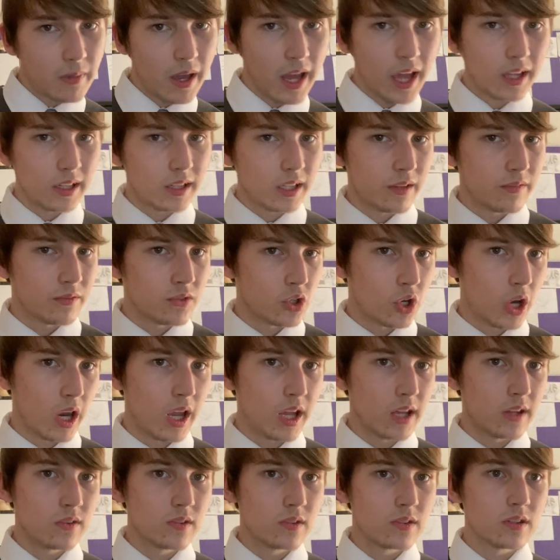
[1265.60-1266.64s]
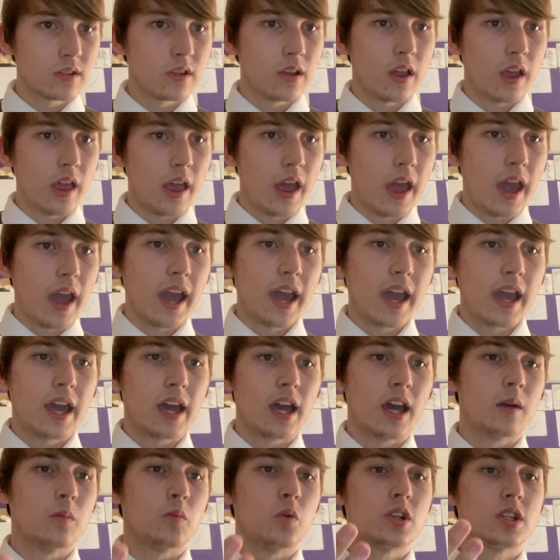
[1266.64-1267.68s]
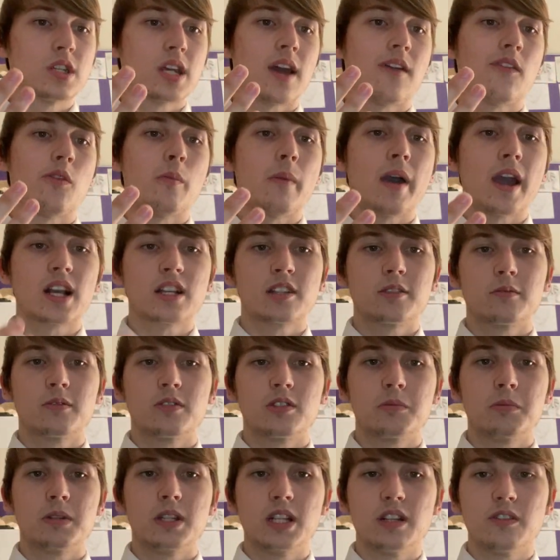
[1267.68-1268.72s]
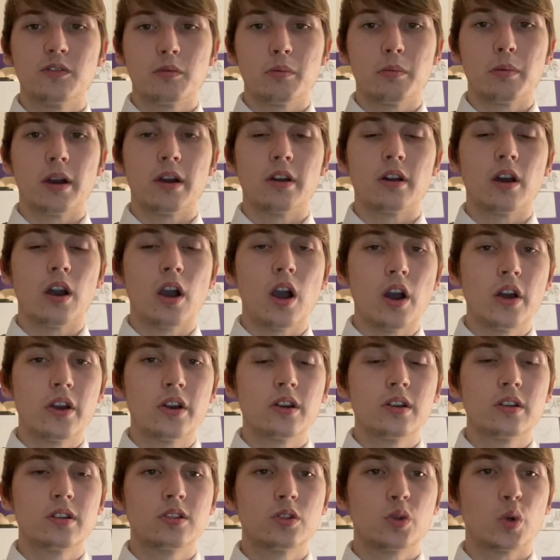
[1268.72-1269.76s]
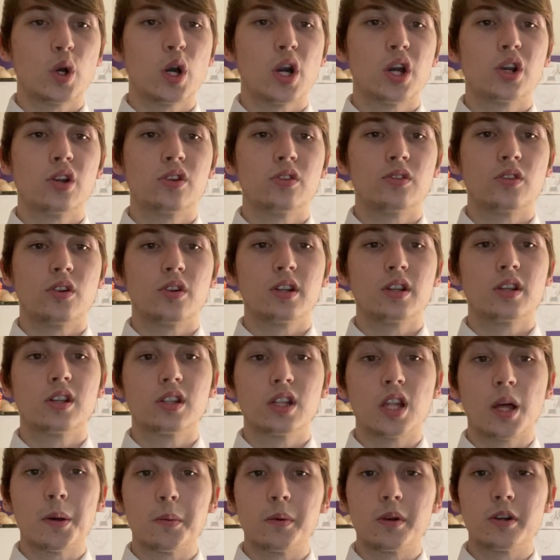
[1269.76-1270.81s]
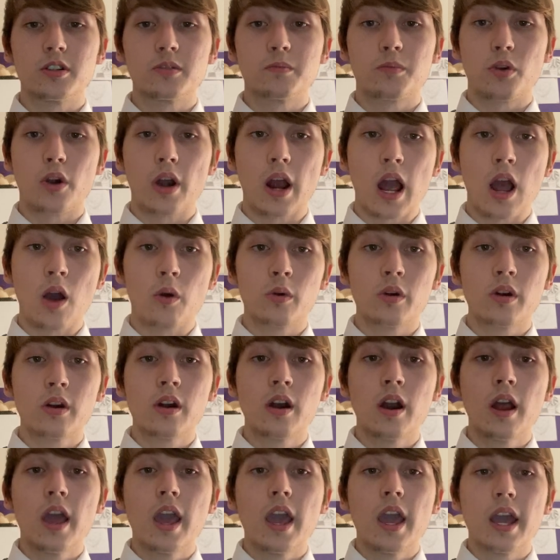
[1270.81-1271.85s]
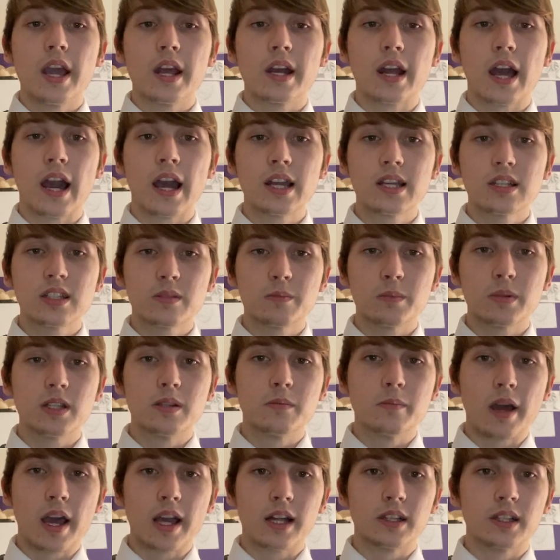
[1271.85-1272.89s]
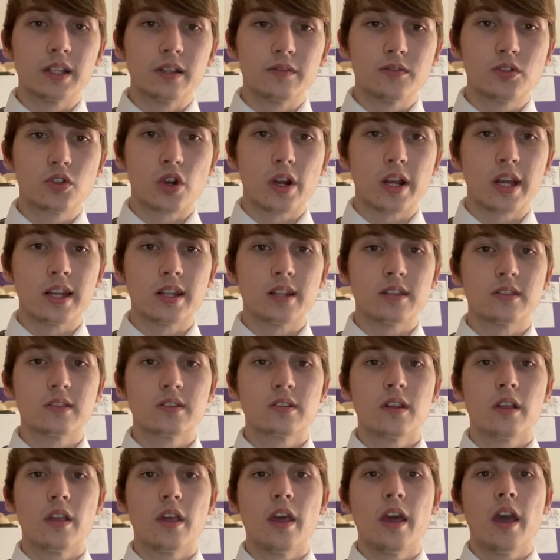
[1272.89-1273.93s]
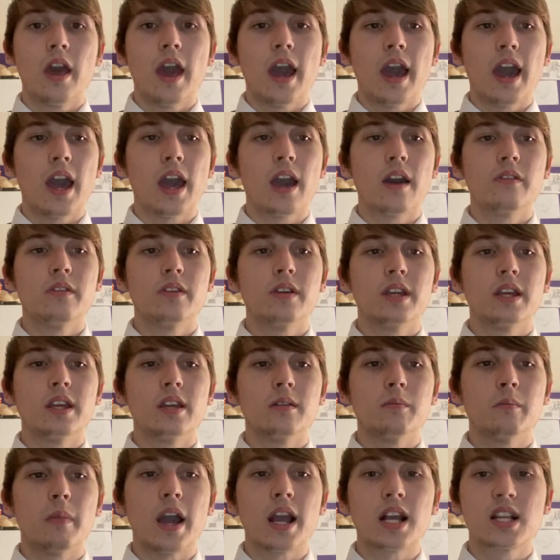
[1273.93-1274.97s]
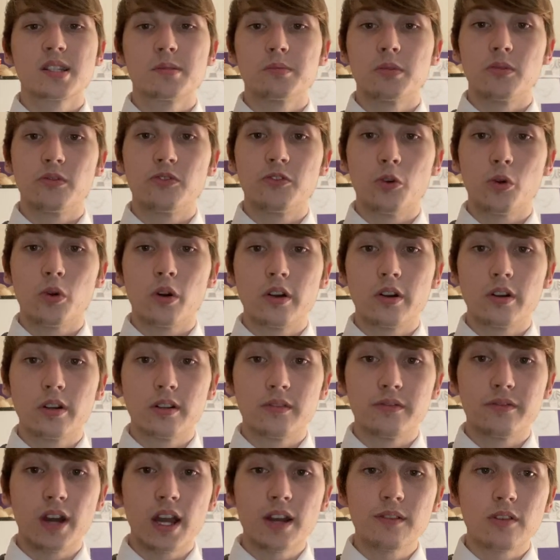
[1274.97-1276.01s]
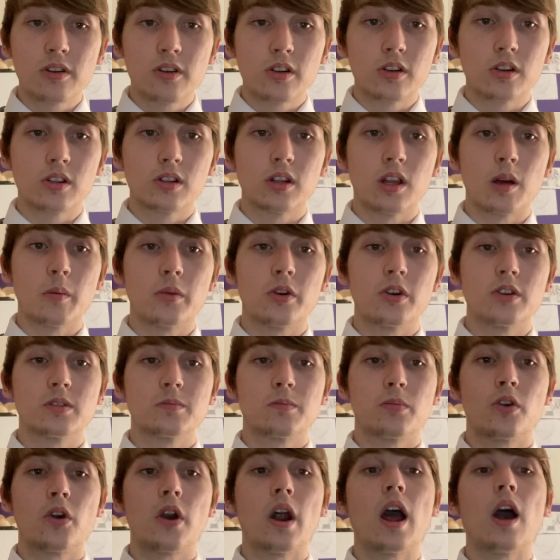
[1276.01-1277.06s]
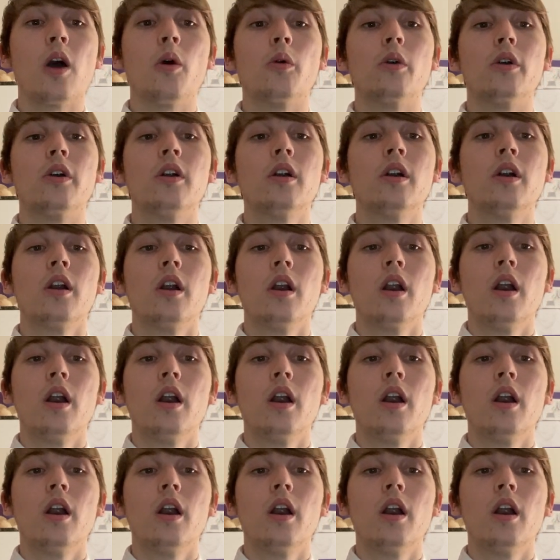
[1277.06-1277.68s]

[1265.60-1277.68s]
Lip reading: maglev trains, which have a maximum speed of about 100 to 130 kilometers per hour, and high-speed maglev trains having a maximum of 400 to 500 kilometers per hour.